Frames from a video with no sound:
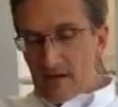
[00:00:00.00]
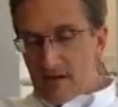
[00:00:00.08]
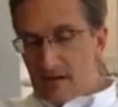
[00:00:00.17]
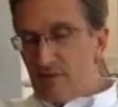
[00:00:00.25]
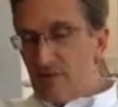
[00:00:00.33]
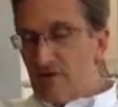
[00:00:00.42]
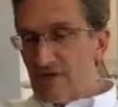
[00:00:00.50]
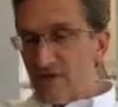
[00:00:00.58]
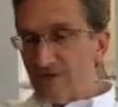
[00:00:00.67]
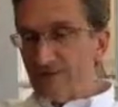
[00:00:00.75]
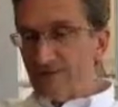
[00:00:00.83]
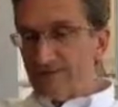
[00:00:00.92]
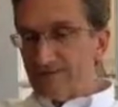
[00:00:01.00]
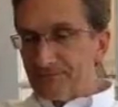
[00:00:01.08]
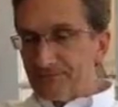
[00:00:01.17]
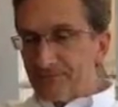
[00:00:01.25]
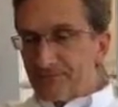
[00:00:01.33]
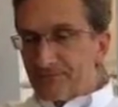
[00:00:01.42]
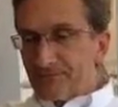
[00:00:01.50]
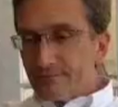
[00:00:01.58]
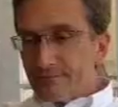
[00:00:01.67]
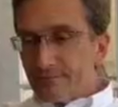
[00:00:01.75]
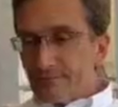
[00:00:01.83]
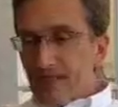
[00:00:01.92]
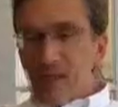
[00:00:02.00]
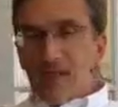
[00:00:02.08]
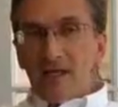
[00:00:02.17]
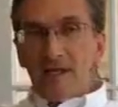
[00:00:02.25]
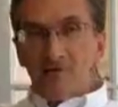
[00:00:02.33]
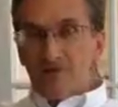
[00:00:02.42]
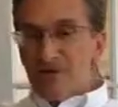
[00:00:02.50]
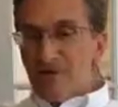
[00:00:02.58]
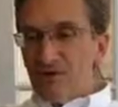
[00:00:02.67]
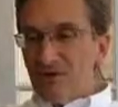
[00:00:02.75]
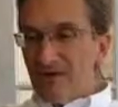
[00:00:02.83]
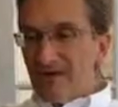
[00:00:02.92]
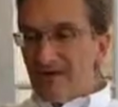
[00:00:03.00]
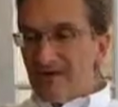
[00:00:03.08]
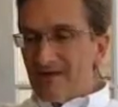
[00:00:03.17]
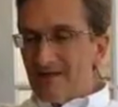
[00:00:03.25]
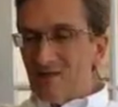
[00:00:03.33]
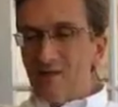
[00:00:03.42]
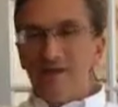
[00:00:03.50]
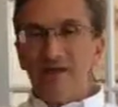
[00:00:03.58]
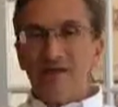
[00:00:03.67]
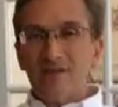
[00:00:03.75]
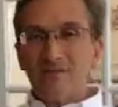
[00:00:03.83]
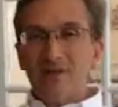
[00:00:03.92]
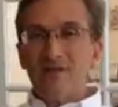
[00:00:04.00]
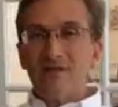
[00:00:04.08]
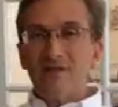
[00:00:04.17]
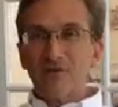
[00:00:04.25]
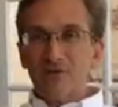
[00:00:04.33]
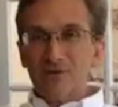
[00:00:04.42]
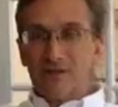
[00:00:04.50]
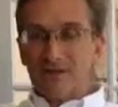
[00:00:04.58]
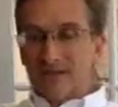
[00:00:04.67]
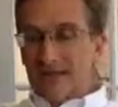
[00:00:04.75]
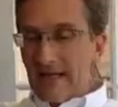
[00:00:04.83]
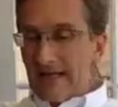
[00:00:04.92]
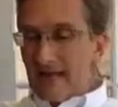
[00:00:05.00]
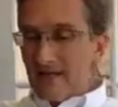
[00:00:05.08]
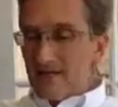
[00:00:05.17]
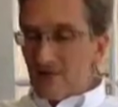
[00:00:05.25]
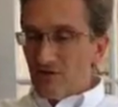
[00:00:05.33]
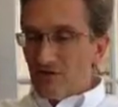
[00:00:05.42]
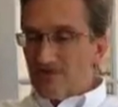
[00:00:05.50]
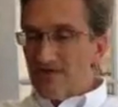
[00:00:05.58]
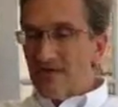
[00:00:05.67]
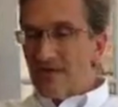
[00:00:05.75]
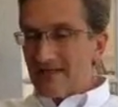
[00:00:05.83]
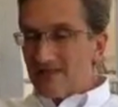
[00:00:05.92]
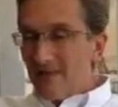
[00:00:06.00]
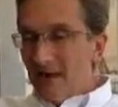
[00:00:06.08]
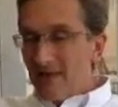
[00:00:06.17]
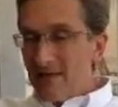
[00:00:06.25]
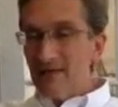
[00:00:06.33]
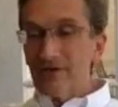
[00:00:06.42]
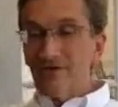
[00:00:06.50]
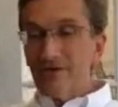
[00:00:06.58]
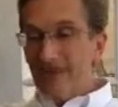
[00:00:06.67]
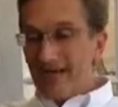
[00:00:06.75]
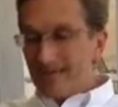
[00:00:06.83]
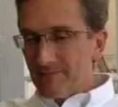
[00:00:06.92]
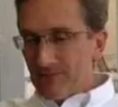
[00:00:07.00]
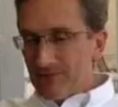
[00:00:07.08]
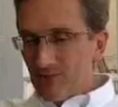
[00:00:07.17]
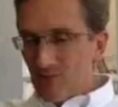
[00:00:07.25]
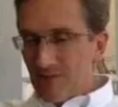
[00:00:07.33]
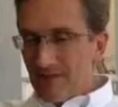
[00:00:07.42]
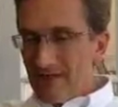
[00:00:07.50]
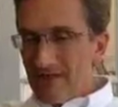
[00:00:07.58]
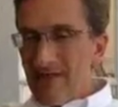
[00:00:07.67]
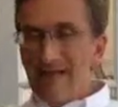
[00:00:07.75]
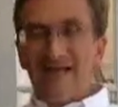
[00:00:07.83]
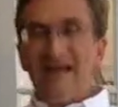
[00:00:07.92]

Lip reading: to achieve. Level 2 is reading to be conversant. And so you'll see that's moderate and relaxed pace reading.